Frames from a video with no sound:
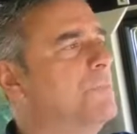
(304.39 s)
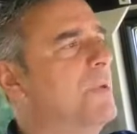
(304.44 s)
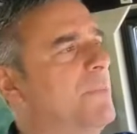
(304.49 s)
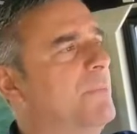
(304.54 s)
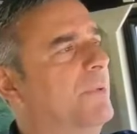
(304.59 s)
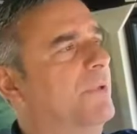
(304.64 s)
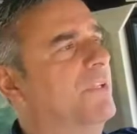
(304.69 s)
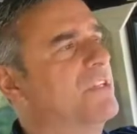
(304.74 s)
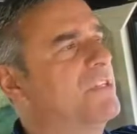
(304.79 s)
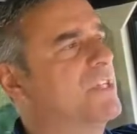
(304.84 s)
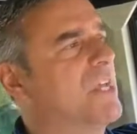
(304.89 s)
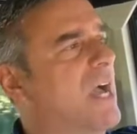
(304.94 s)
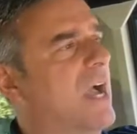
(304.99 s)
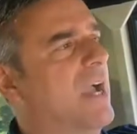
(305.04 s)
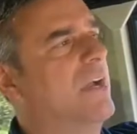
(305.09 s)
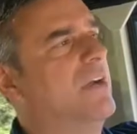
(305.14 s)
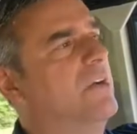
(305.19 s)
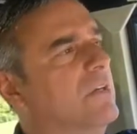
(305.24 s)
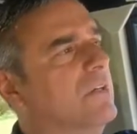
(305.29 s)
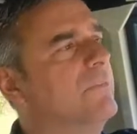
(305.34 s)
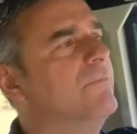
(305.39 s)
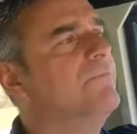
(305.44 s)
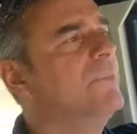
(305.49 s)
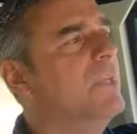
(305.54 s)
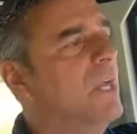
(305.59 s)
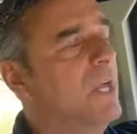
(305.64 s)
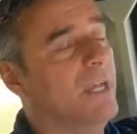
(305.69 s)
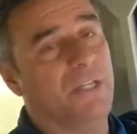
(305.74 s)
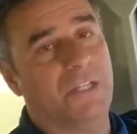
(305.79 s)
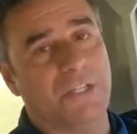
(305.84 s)
people desire,
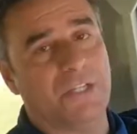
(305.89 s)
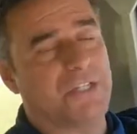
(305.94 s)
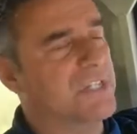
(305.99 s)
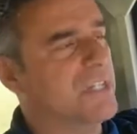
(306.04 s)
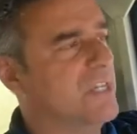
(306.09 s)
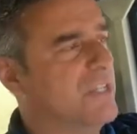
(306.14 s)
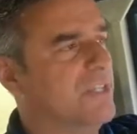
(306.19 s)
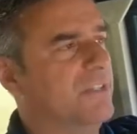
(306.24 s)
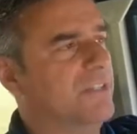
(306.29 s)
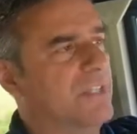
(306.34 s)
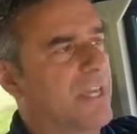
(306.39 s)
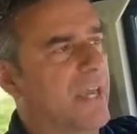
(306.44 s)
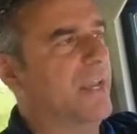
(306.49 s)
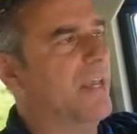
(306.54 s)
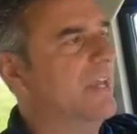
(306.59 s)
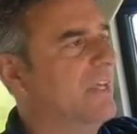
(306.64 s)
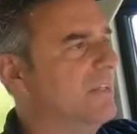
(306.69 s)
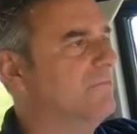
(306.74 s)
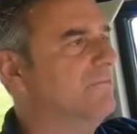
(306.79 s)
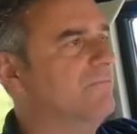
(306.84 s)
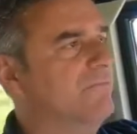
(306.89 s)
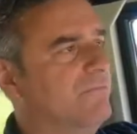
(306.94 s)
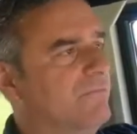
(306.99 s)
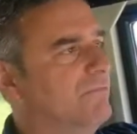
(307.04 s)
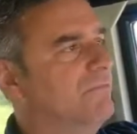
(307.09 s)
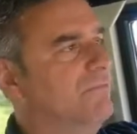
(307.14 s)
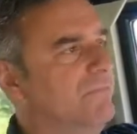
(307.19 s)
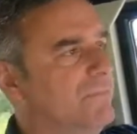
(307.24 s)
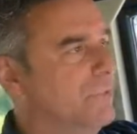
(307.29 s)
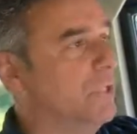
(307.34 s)
and you can see that that had
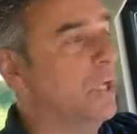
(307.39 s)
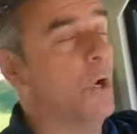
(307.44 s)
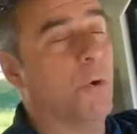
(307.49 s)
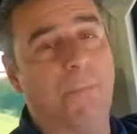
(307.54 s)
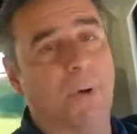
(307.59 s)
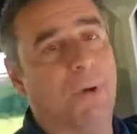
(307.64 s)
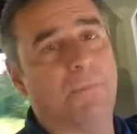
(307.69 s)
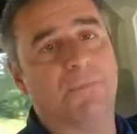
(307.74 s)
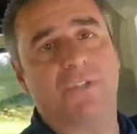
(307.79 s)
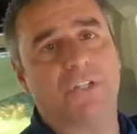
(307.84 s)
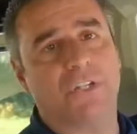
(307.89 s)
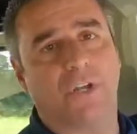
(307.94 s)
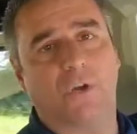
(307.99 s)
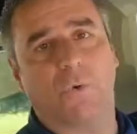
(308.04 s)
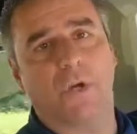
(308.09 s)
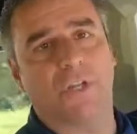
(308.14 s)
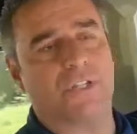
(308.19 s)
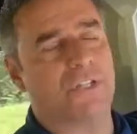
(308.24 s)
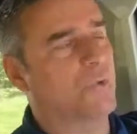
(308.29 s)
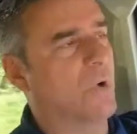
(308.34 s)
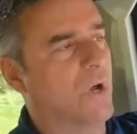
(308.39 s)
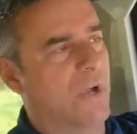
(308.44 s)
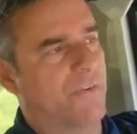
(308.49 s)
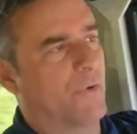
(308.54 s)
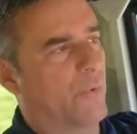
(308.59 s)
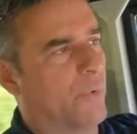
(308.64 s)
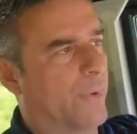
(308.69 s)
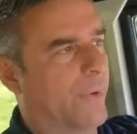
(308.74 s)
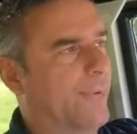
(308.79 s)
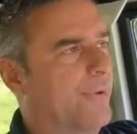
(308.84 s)
no bump steer
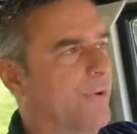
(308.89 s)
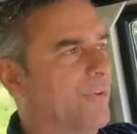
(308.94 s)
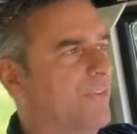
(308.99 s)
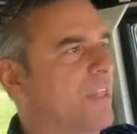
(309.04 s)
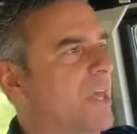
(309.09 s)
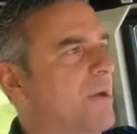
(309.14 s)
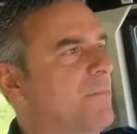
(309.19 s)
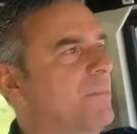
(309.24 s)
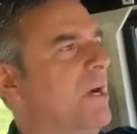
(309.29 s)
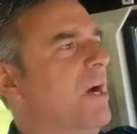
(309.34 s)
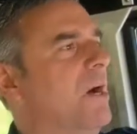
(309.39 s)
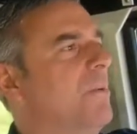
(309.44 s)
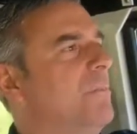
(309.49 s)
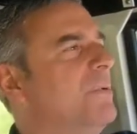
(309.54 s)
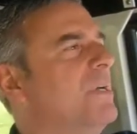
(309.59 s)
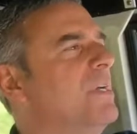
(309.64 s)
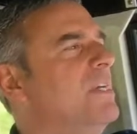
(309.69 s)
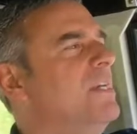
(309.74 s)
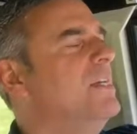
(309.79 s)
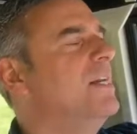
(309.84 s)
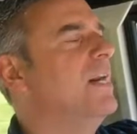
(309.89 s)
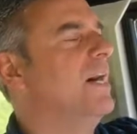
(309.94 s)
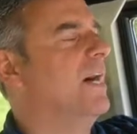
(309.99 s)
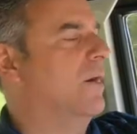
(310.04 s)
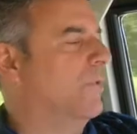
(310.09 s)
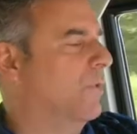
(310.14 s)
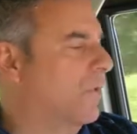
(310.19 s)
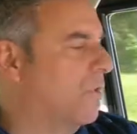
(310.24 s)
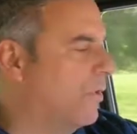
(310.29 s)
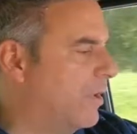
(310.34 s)
whatsoever when I went over that bump.
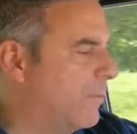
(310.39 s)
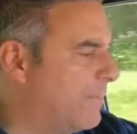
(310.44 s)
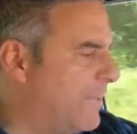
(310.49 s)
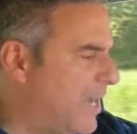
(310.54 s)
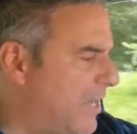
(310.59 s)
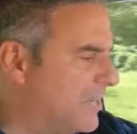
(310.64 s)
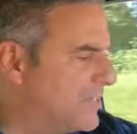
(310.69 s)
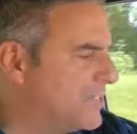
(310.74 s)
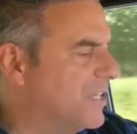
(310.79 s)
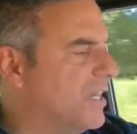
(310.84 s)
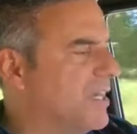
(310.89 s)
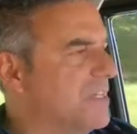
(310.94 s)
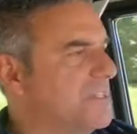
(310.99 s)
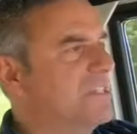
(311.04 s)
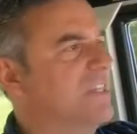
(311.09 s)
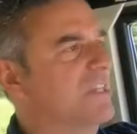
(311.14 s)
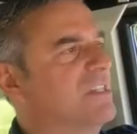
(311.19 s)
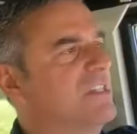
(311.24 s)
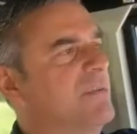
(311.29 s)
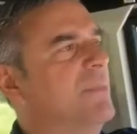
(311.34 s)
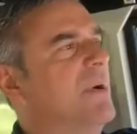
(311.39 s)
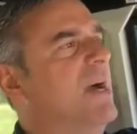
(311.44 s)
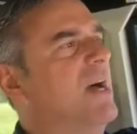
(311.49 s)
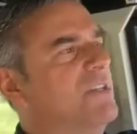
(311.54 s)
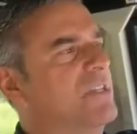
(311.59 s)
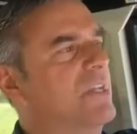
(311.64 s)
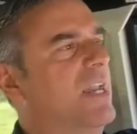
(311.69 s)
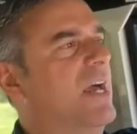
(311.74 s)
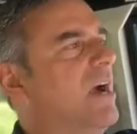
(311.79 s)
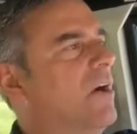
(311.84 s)
We're going about 60
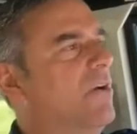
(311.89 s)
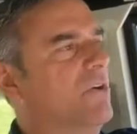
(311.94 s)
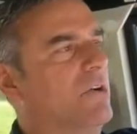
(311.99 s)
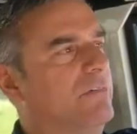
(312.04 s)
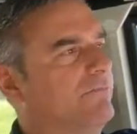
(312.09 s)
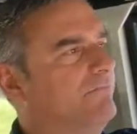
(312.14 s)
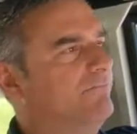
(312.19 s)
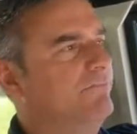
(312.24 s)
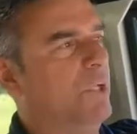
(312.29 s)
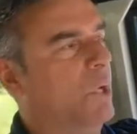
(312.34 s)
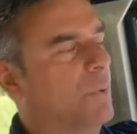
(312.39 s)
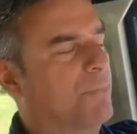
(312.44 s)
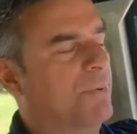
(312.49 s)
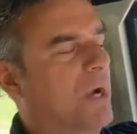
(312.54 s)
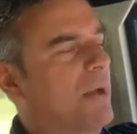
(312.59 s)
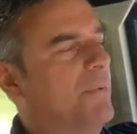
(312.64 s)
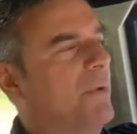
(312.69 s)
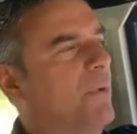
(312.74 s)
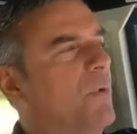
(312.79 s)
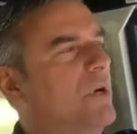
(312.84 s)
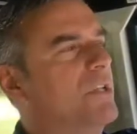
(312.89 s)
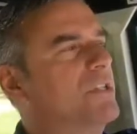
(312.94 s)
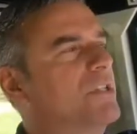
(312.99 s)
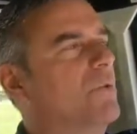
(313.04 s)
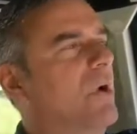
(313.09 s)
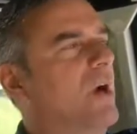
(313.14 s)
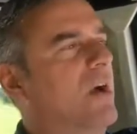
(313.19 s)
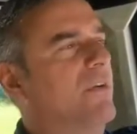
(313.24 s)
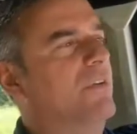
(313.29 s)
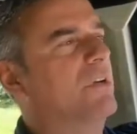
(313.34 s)
miles an hour, no problem
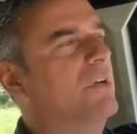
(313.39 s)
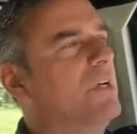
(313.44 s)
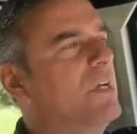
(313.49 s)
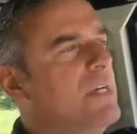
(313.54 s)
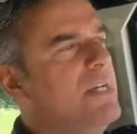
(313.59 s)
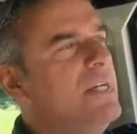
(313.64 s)
whatsoever.